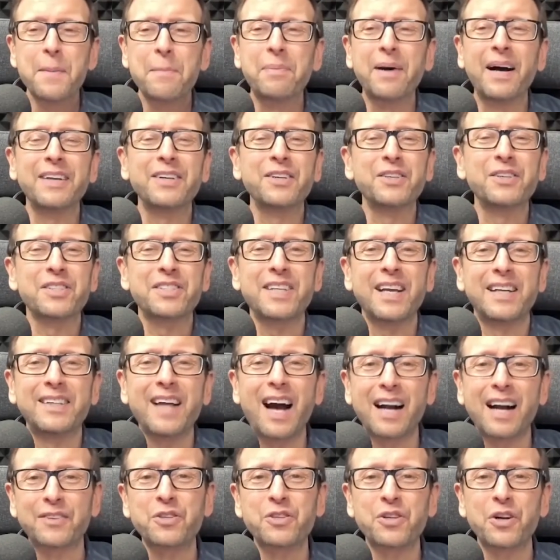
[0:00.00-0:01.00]
But you'll say,
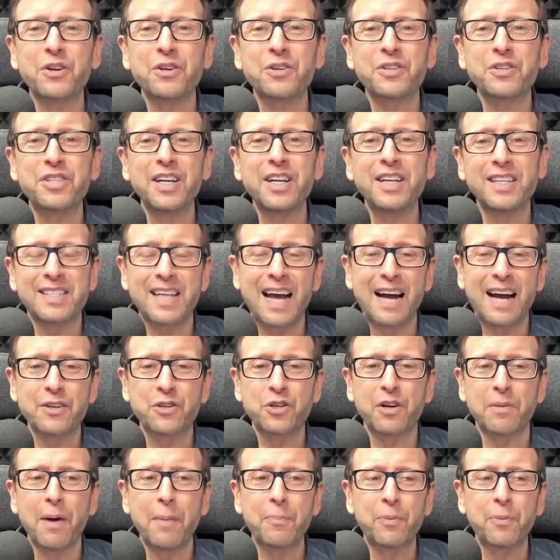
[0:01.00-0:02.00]
Dr. Joe, you're a genius. How did
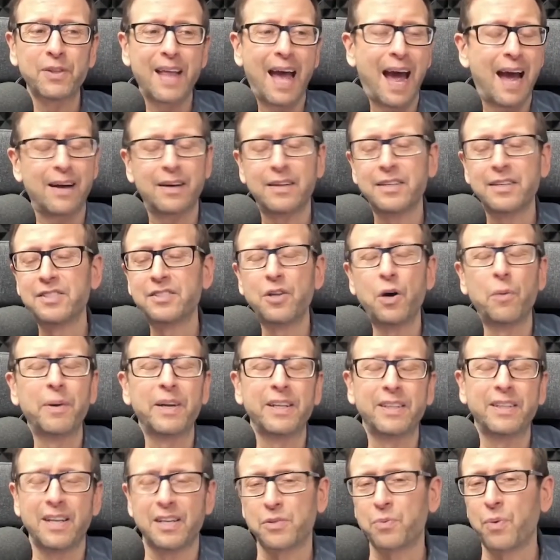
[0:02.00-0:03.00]
you come up with that? Because
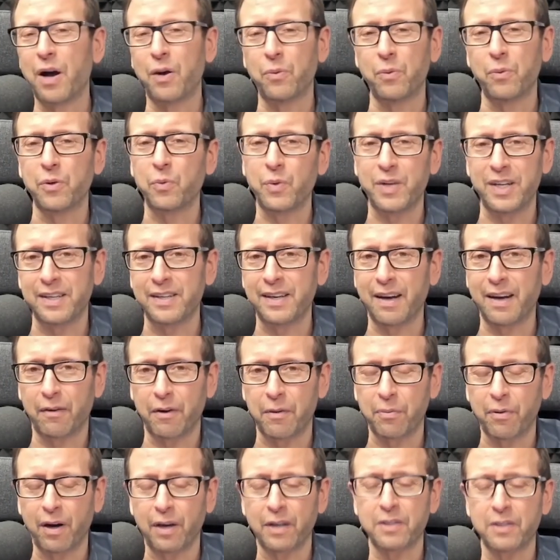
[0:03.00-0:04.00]
nobody does well with wheat and
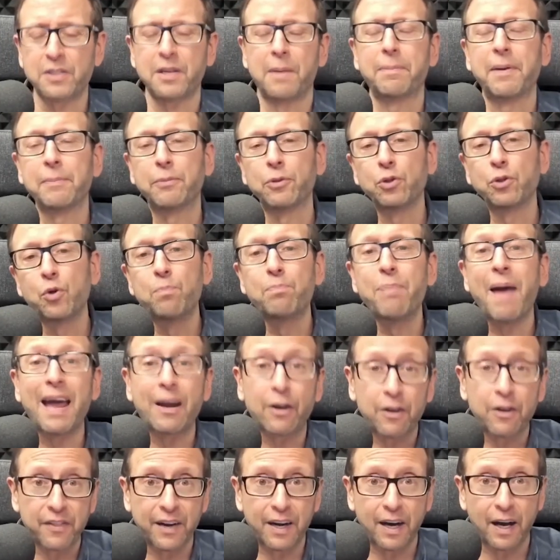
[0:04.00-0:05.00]
dairy products. Some people do
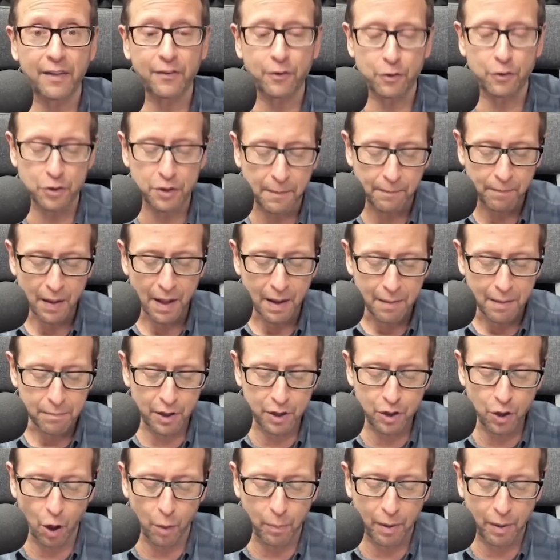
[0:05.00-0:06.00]
better than others,
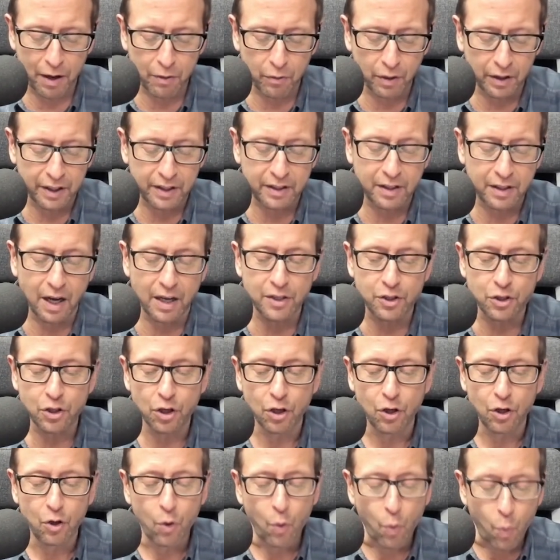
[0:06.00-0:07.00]
but nobody really does
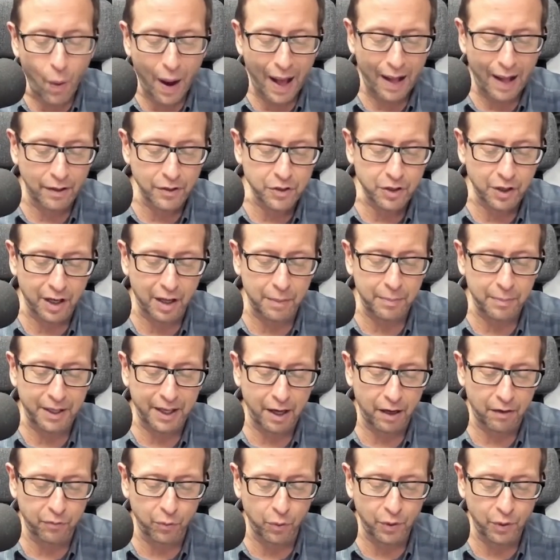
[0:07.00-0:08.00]
well, so you got to be
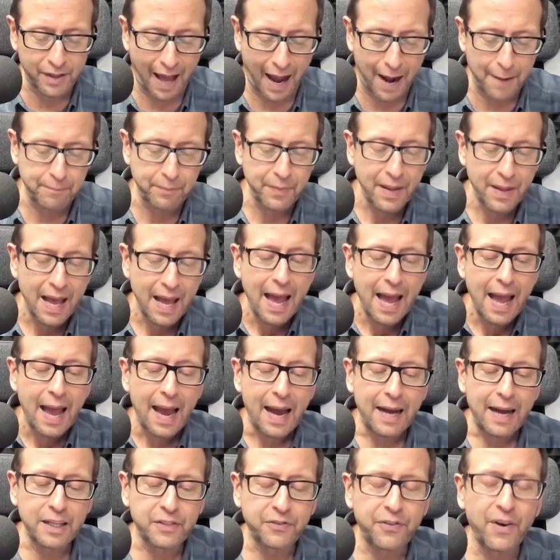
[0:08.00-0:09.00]
careful with that.
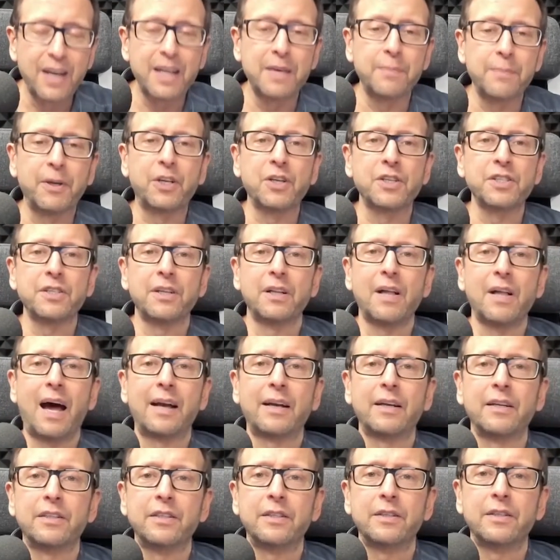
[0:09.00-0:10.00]
And it's funny because a
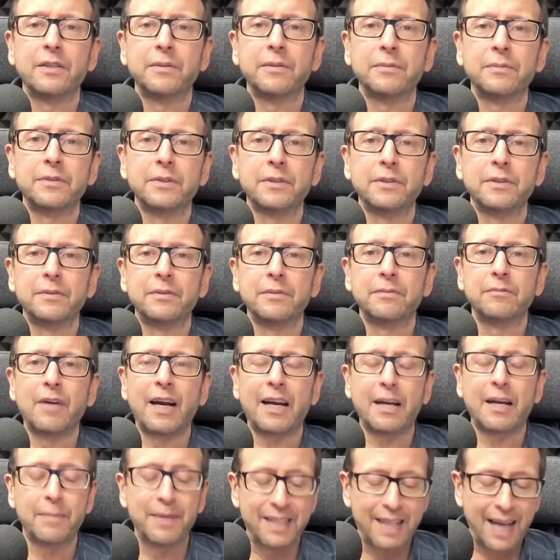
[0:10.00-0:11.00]
lot of the
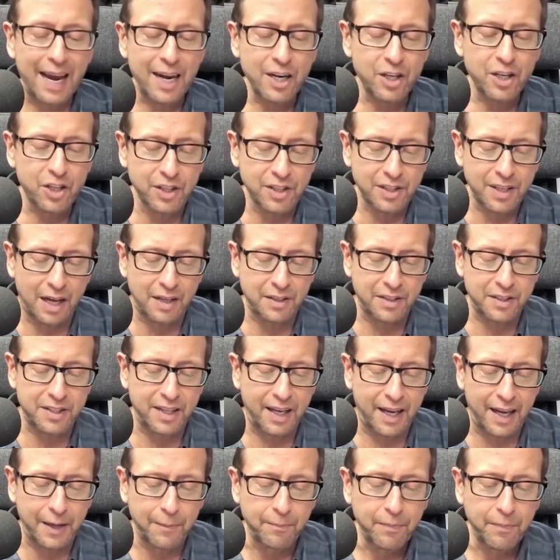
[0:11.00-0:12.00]
recommendations I'll
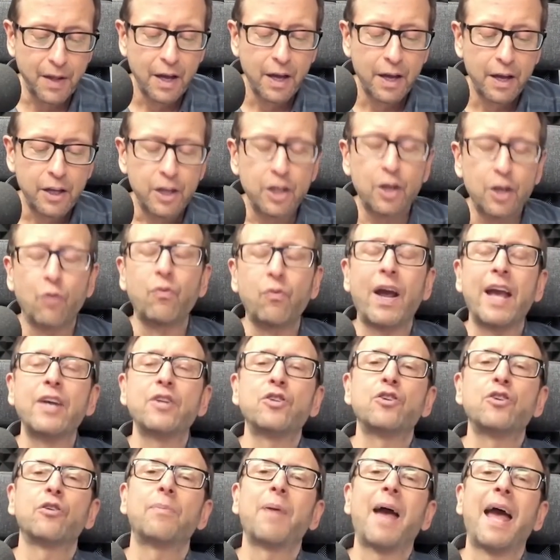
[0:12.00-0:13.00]
see, you know,
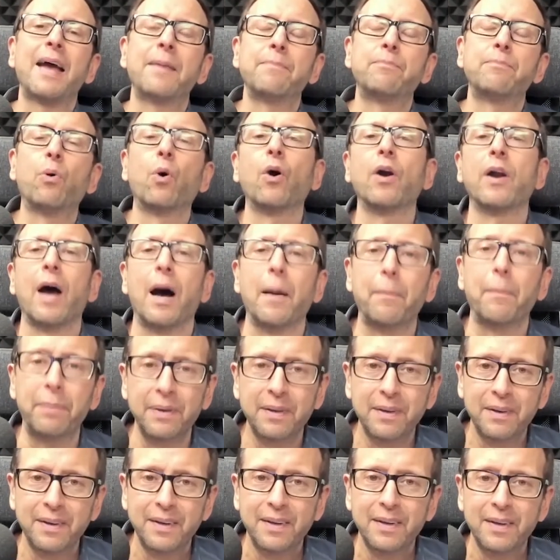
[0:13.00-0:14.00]
raise your headboard up
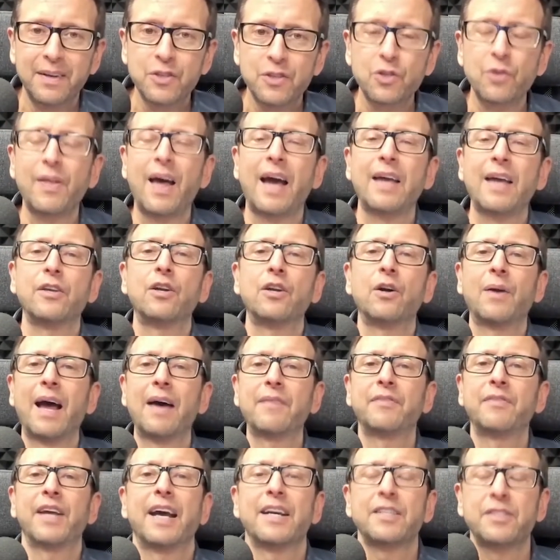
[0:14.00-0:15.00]
so that you don't
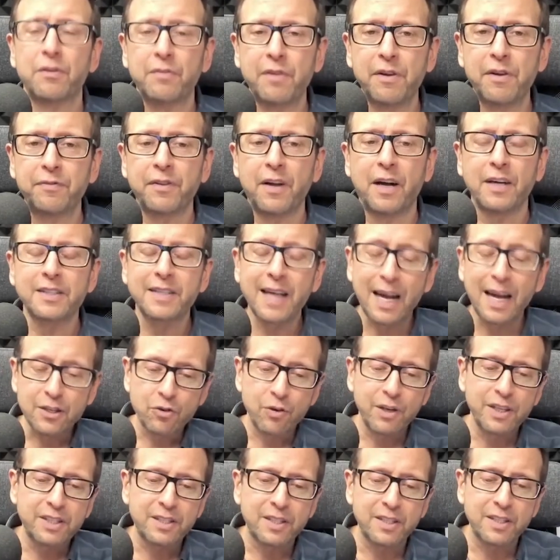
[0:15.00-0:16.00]
have the acid reflux. That
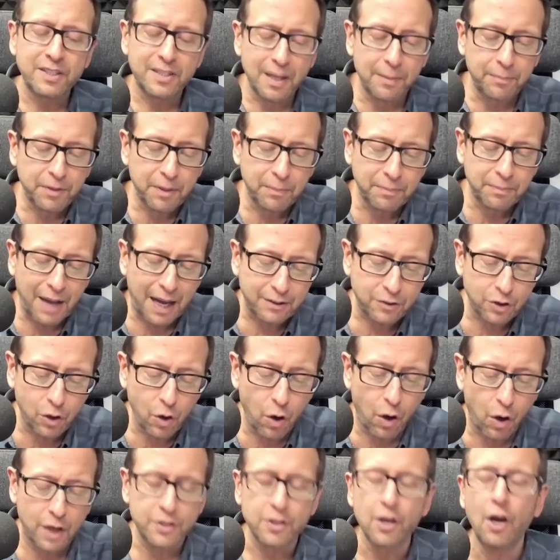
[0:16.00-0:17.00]
treats the symptom, not the
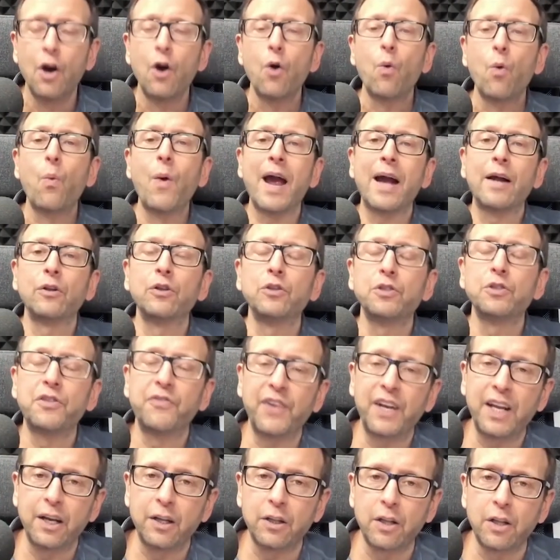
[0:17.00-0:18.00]
cause. Wear
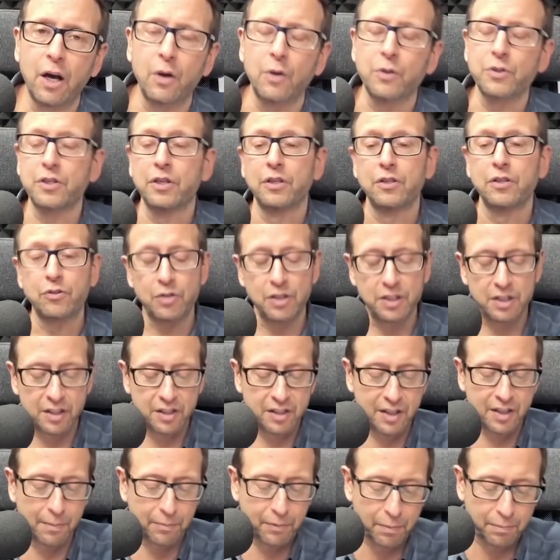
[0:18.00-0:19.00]
loose-fitting clothes. Treats the
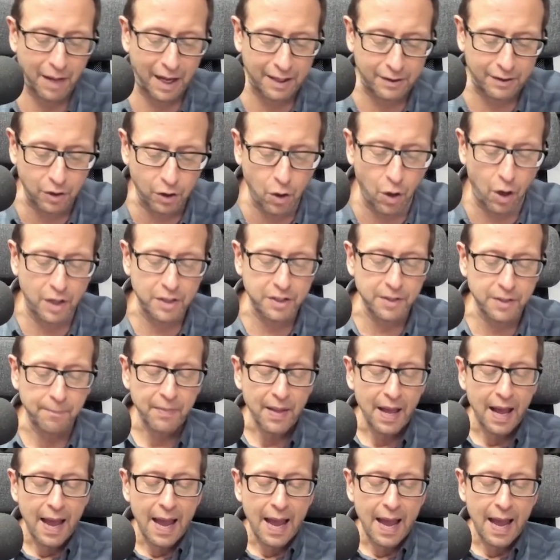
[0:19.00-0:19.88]
symptom, not the cause.